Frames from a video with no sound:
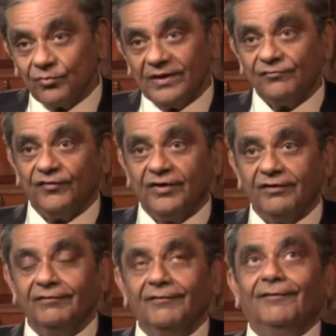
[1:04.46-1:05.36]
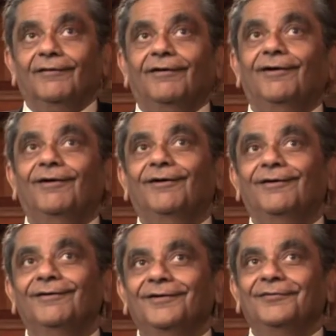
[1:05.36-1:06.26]
welfare
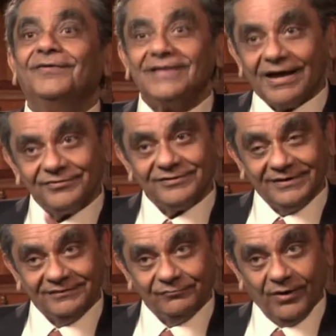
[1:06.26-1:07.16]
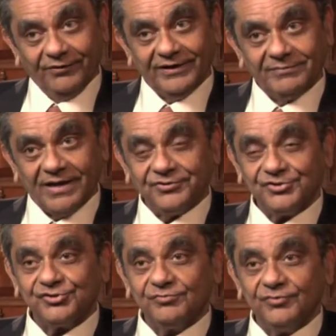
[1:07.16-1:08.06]
without worrying about
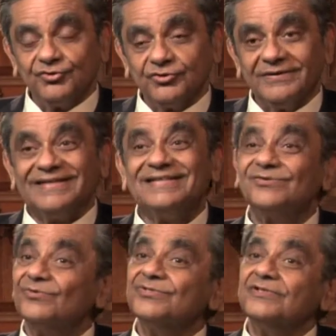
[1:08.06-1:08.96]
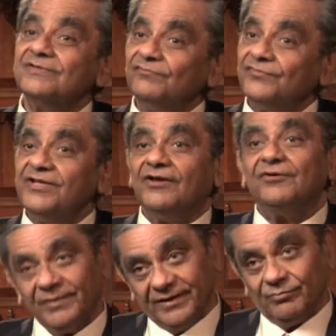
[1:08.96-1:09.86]
distribution. It is also
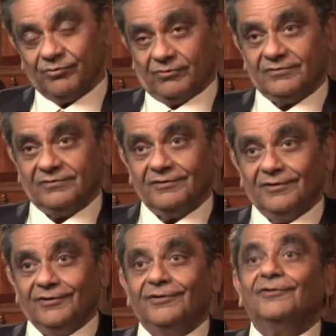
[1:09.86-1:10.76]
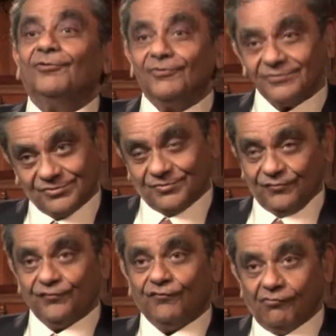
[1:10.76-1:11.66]
terribly important also
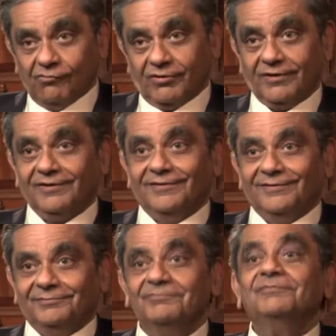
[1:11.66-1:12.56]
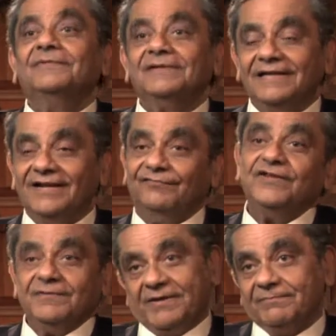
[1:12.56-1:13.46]
for
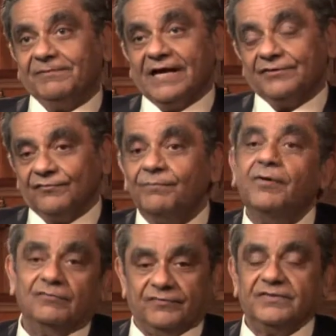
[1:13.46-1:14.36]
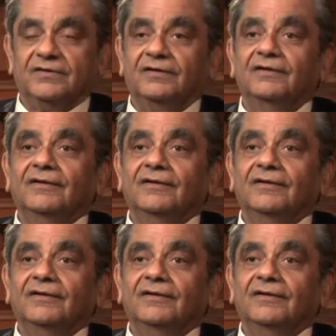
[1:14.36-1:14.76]
lifting people out of poverty.